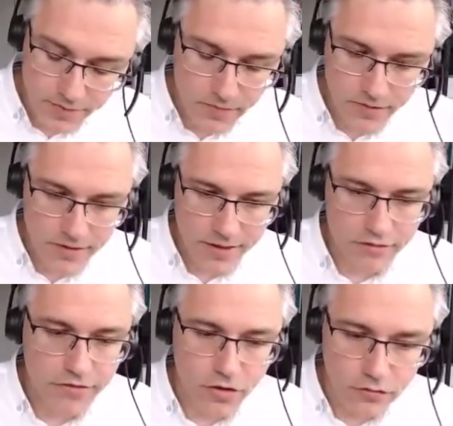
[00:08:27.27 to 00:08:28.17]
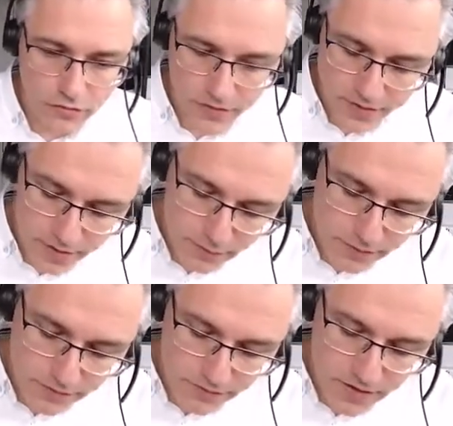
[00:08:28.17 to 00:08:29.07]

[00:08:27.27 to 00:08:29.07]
but lack of conflicts with